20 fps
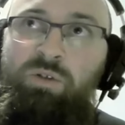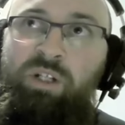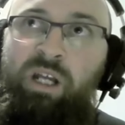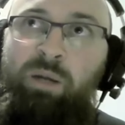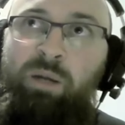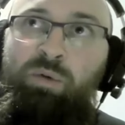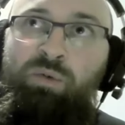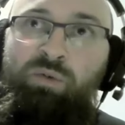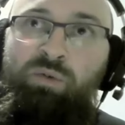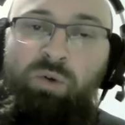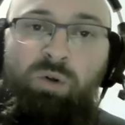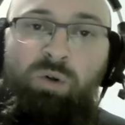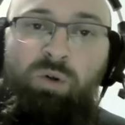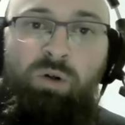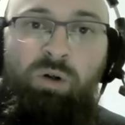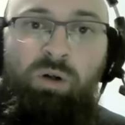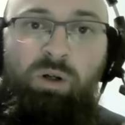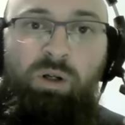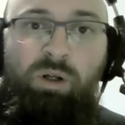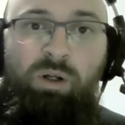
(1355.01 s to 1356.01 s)
day
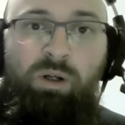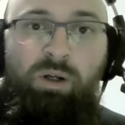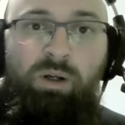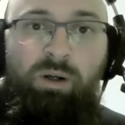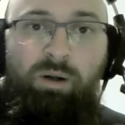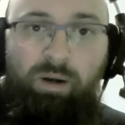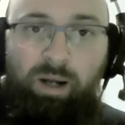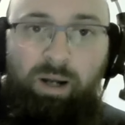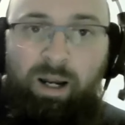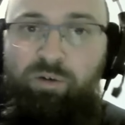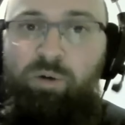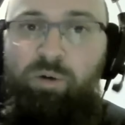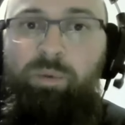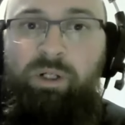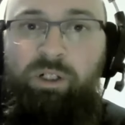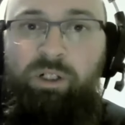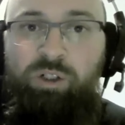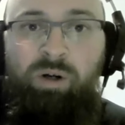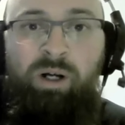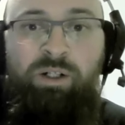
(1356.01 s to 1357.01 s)
before,
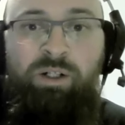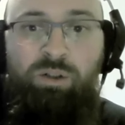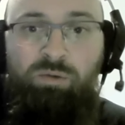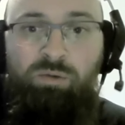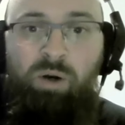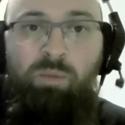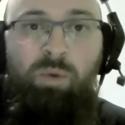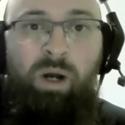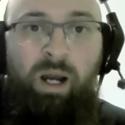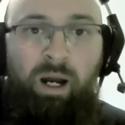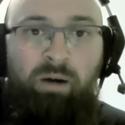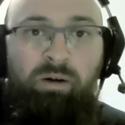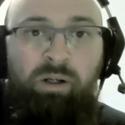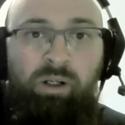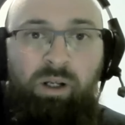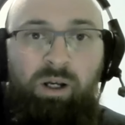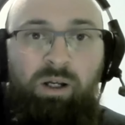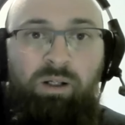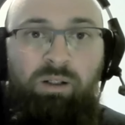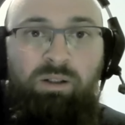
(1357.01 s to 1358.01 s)
everybody tried to run with
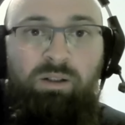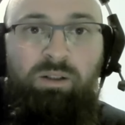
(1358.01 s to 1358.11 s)
Haringey.